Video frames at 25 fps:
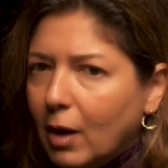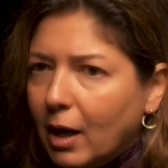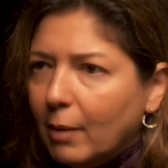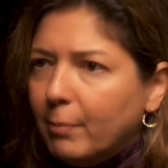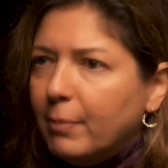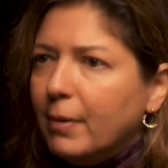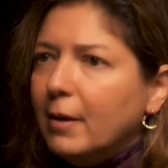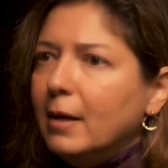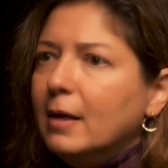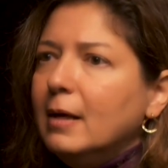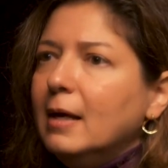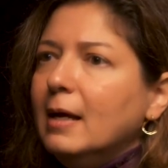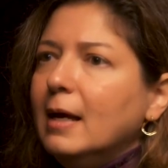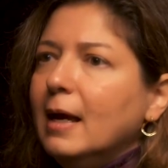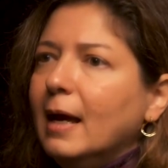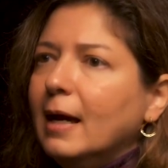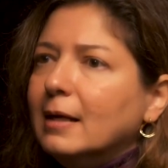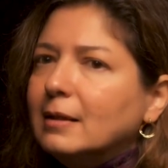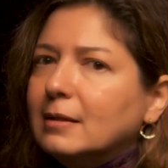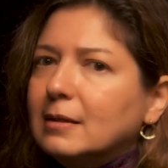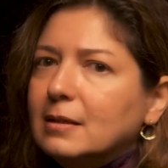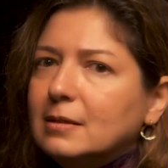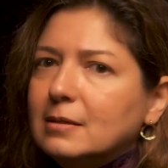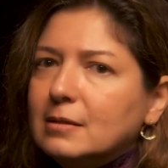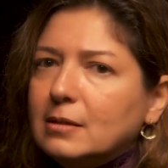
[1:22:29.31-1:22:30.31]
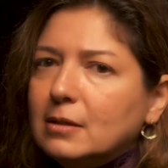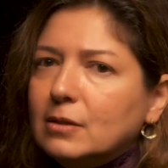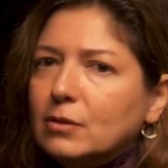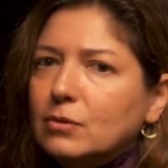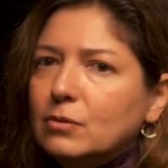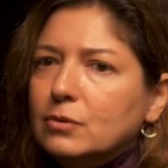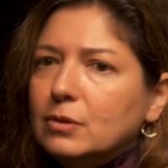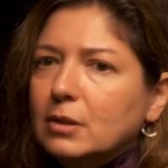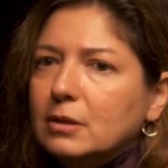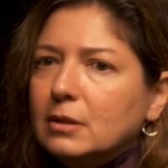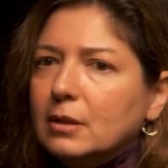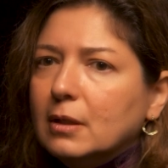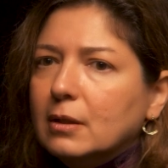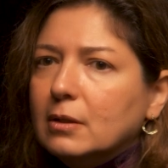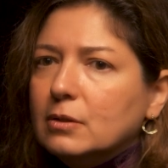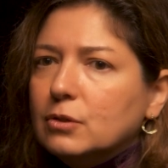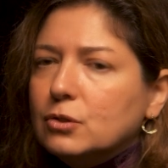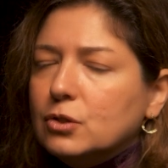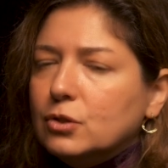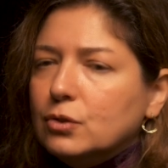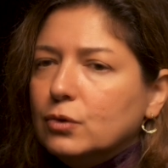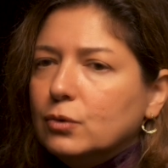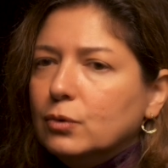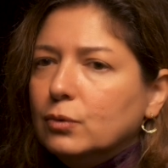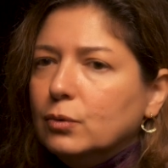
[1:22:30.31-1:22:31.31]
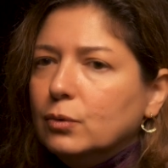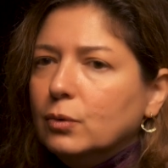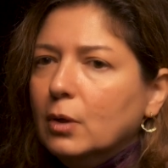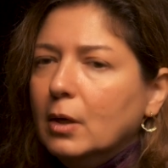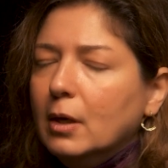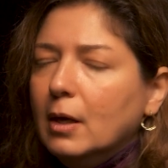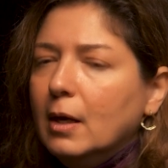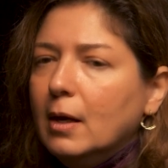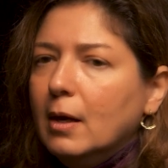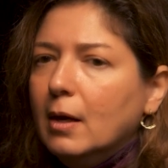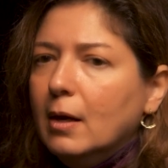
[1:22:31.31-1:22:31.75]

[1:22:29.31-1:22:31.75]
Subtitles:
up and continue to